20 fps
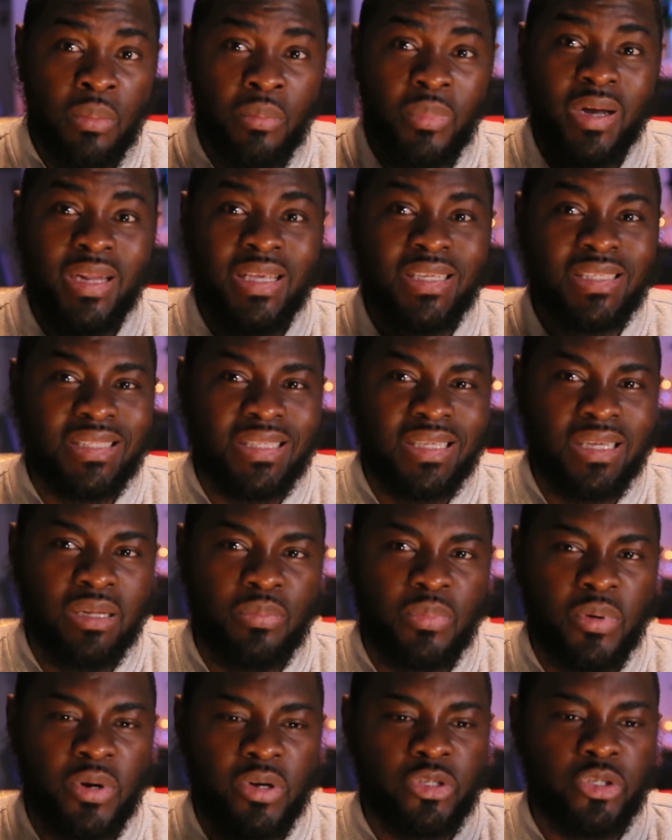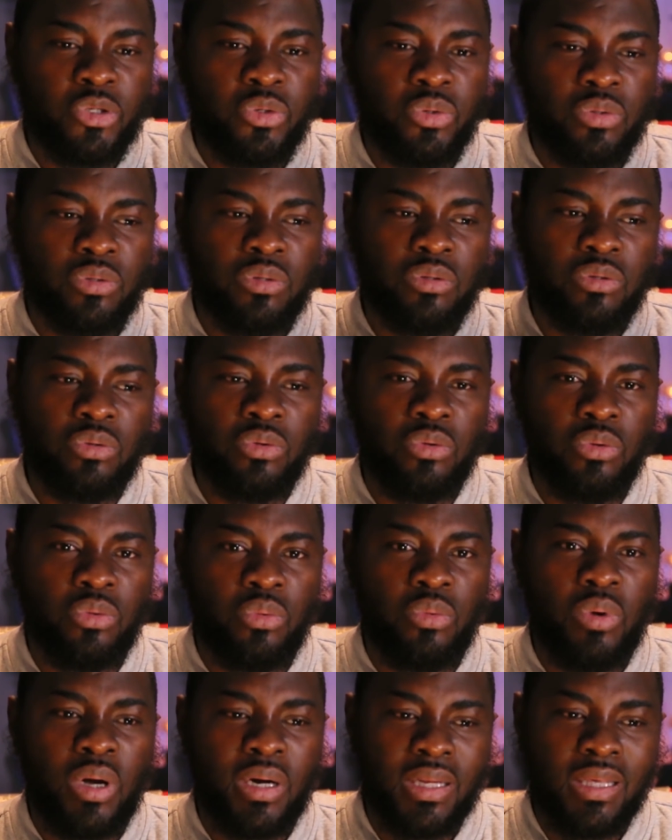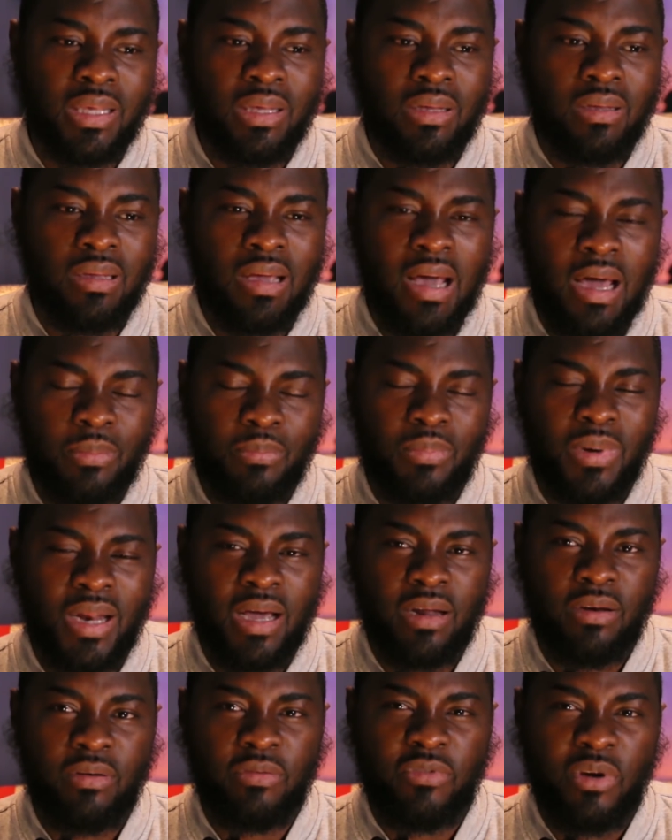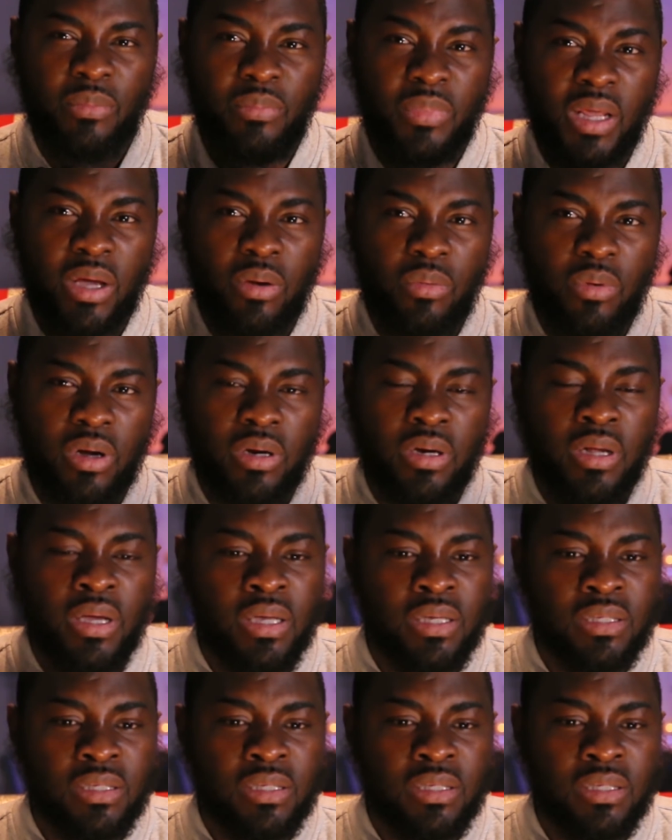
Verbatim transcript: But he still pursued to do what he had planned from day one.